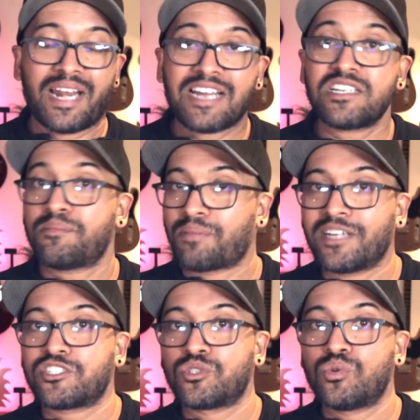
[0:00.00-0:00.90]
actually applied
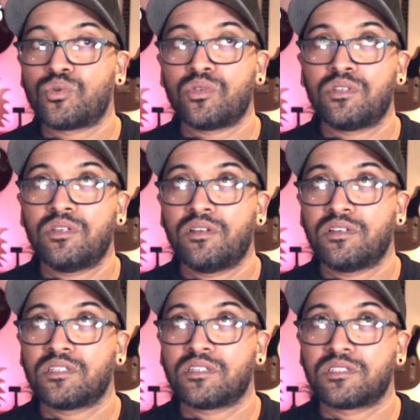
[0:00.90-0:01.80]
to Google
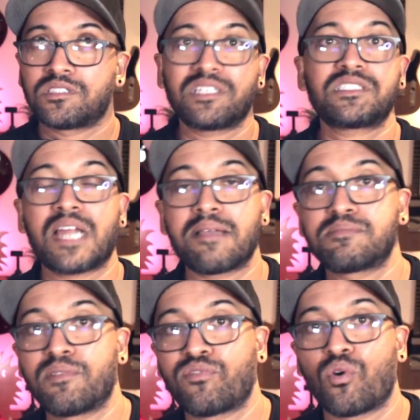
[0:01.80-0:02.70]
six times
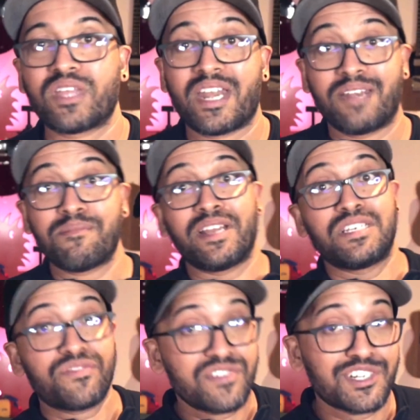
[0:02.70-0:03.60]
before that in my
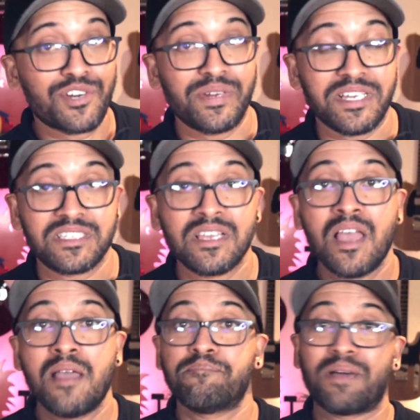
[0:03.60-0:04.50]
different careers.
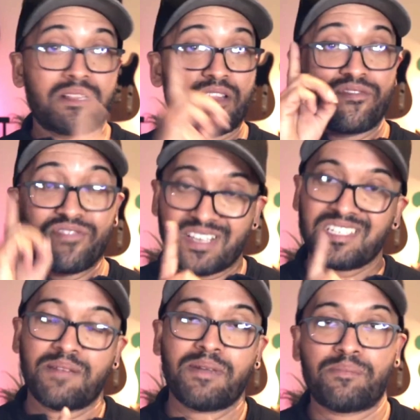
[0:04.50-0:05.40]
But the first
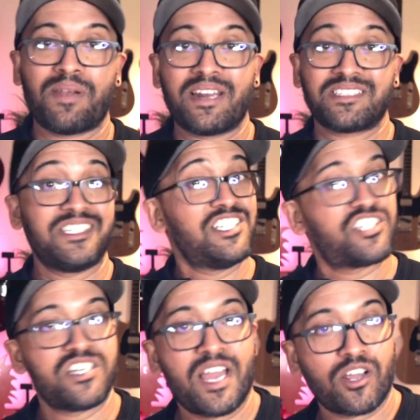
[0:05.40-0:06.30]
time I applied as an
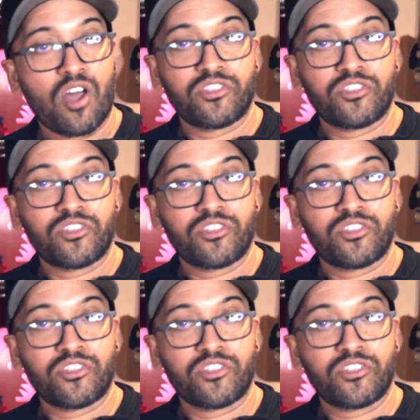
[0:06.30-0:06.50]
engineer, I got